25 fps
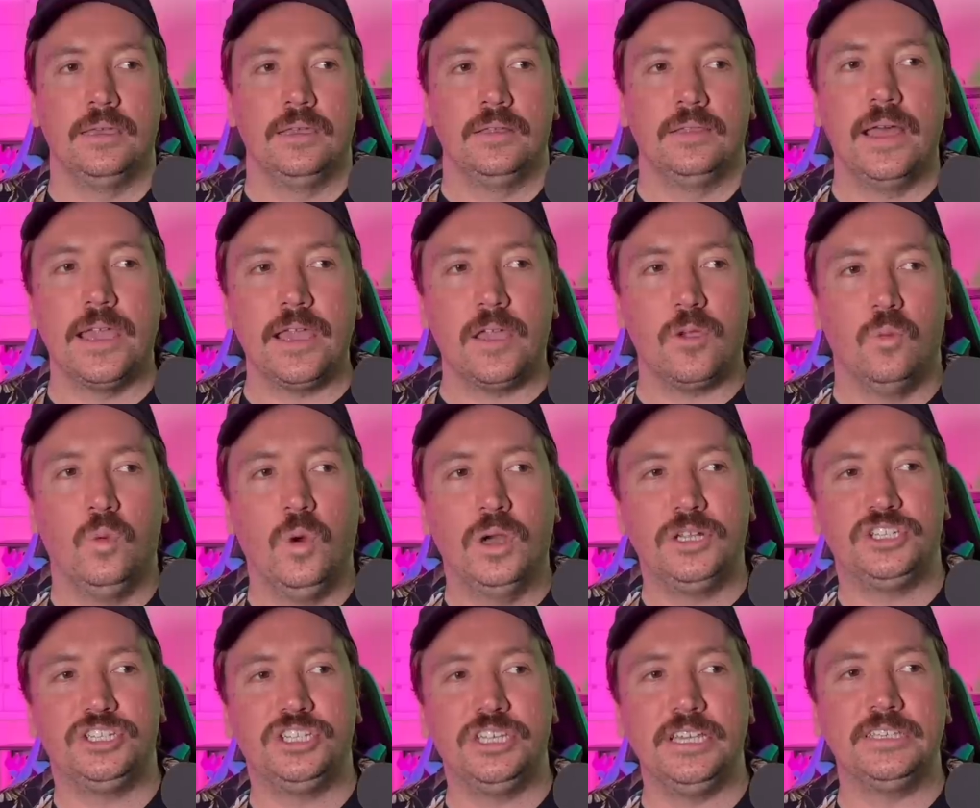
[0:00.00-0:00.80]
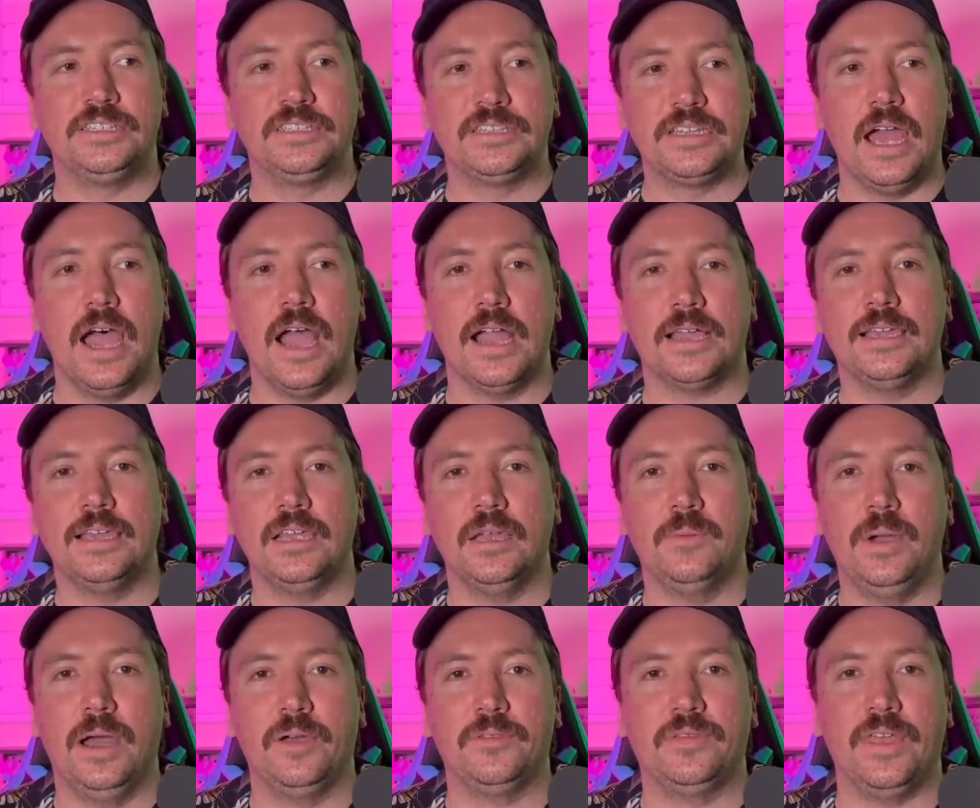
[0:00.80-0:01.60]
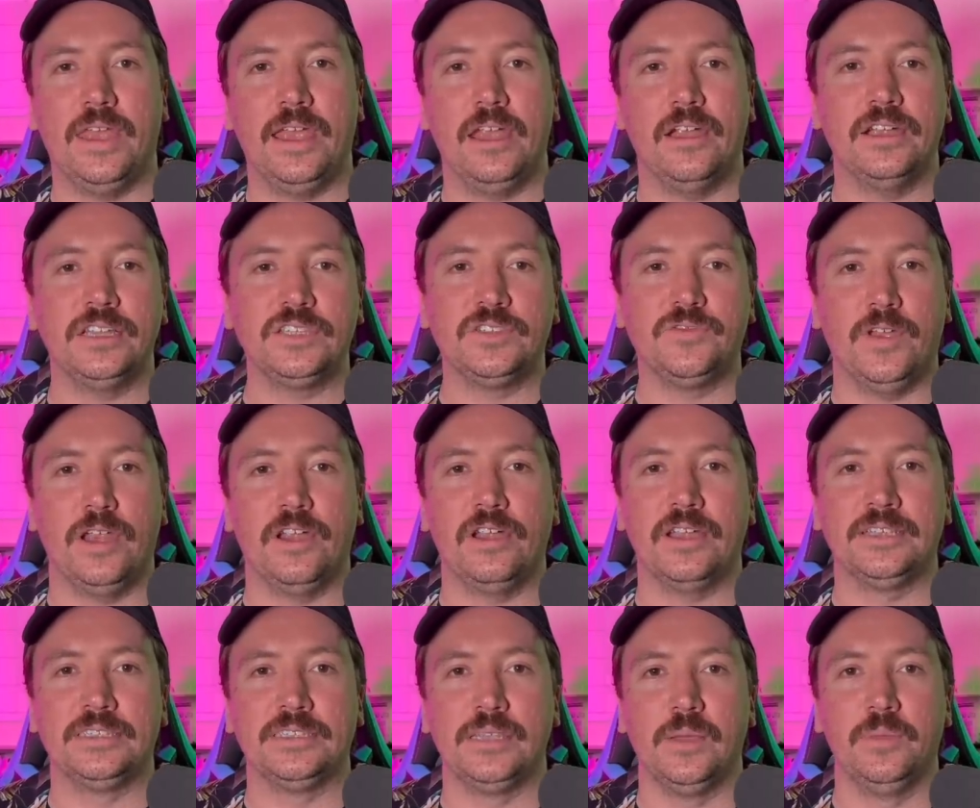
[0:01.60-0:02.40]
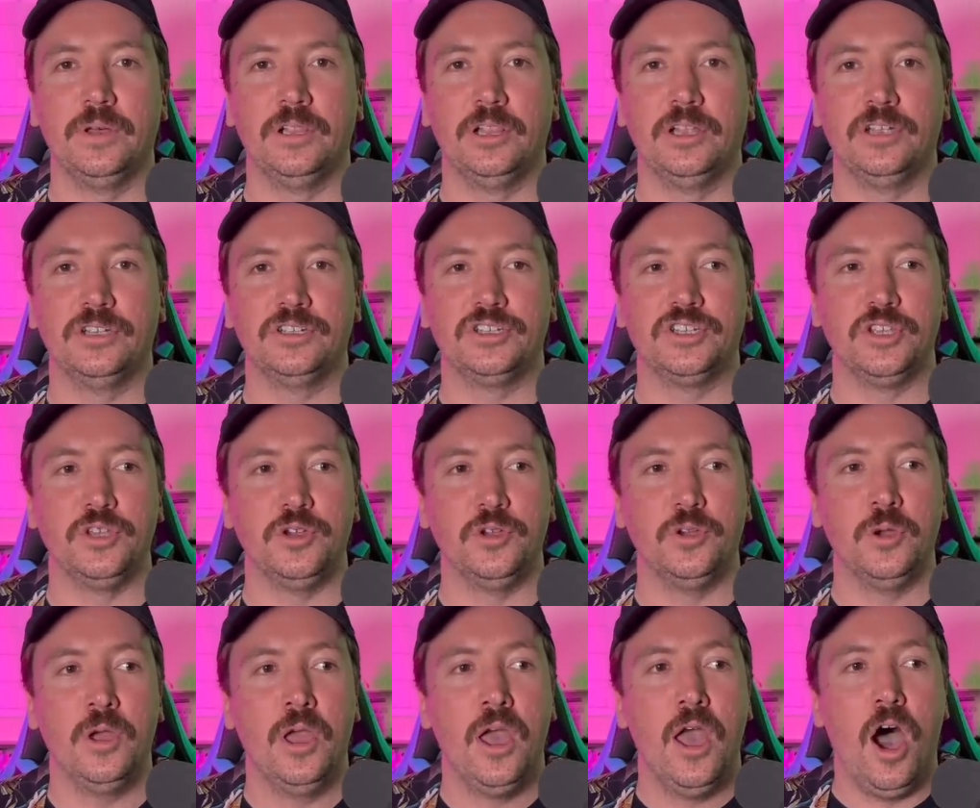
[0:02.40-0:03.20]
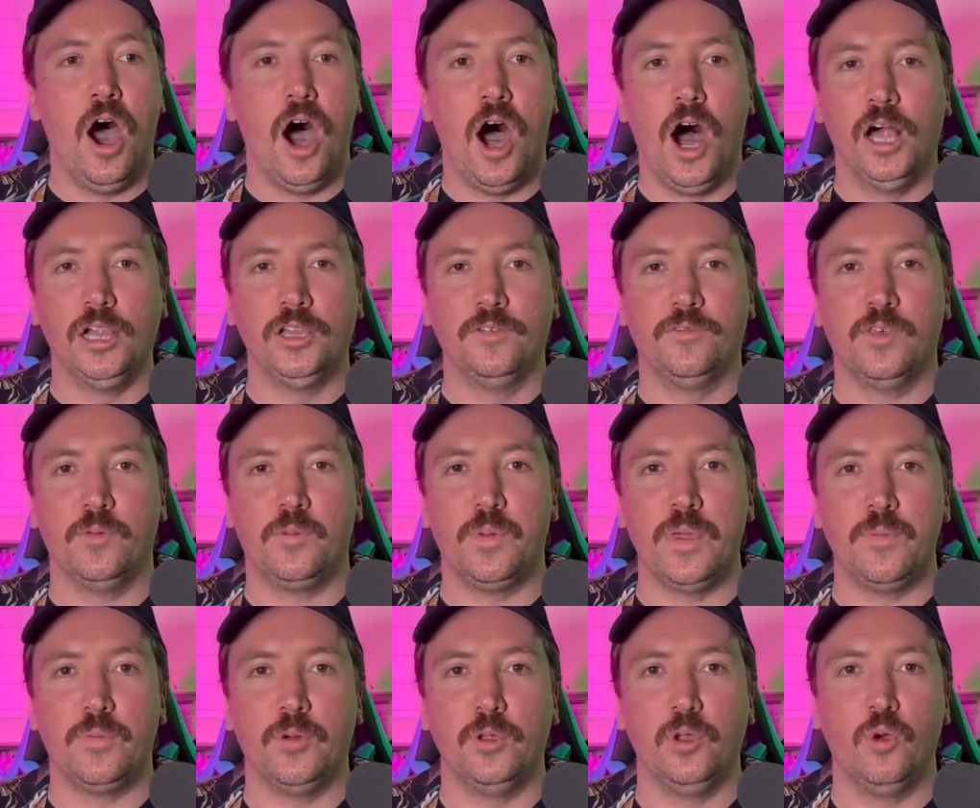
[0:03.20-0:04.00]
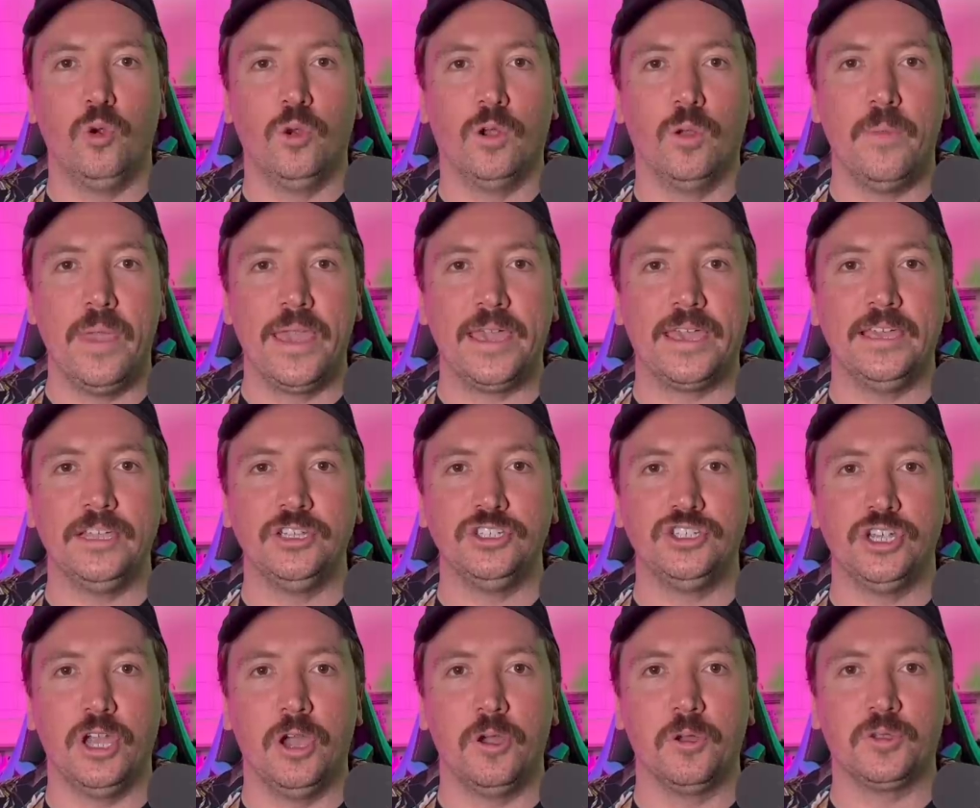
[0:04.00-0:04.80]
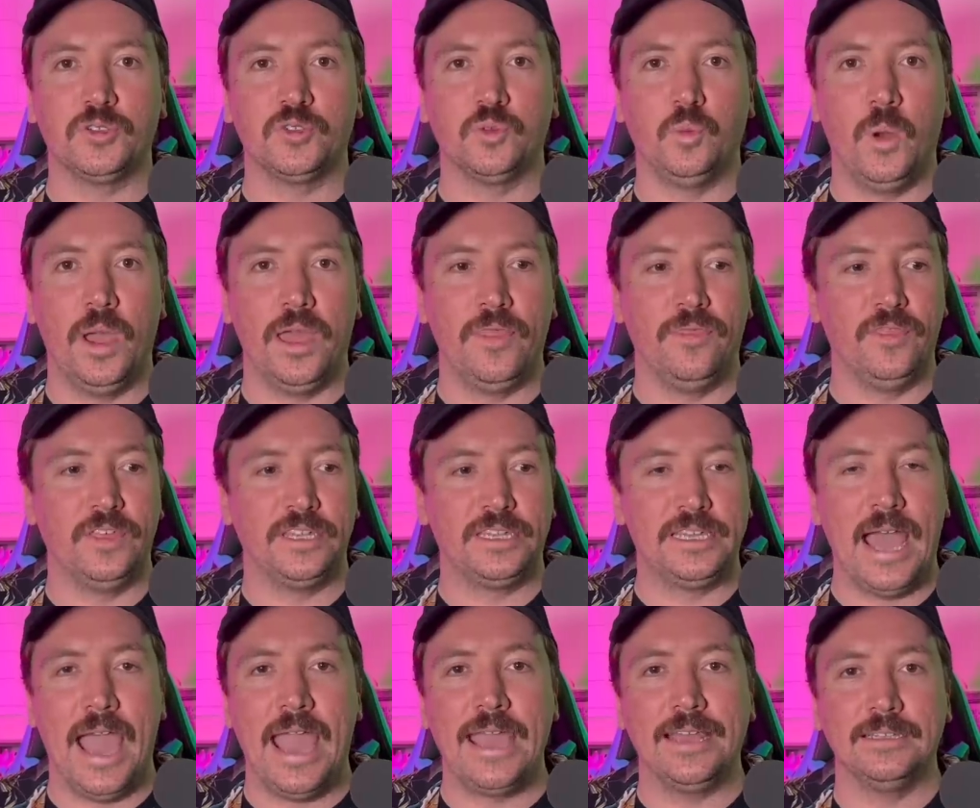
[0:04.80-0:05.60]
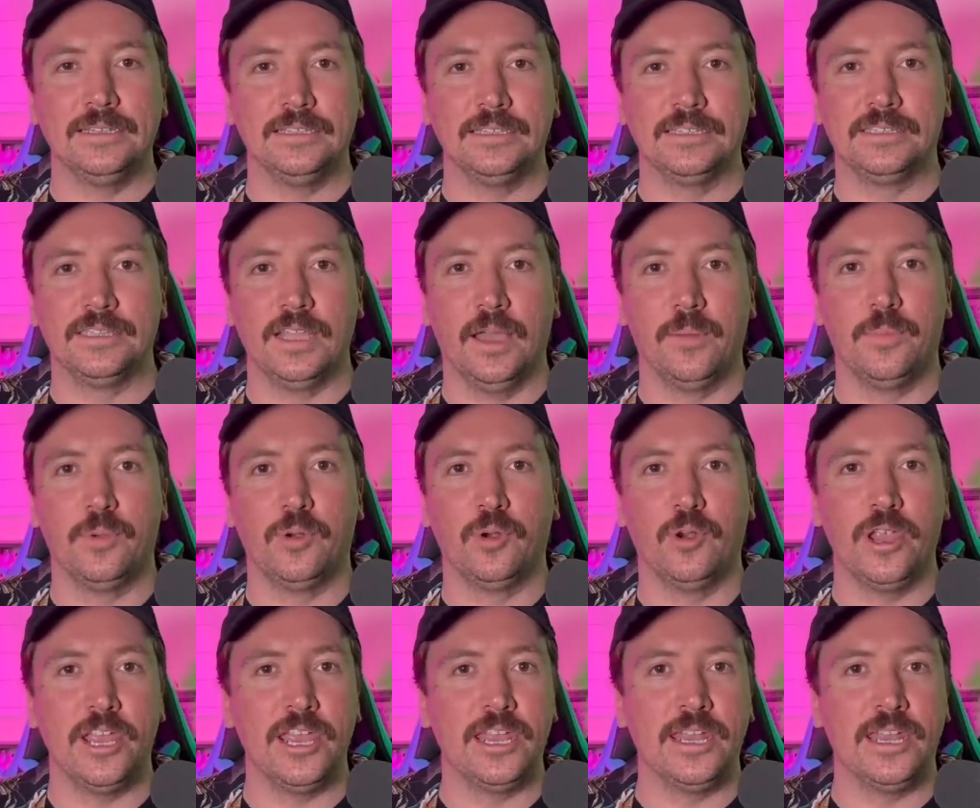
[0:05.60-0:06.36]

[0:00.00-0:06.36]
Like, what she's talking about there is very similar to all of the people who are making jokes when the Titan submarine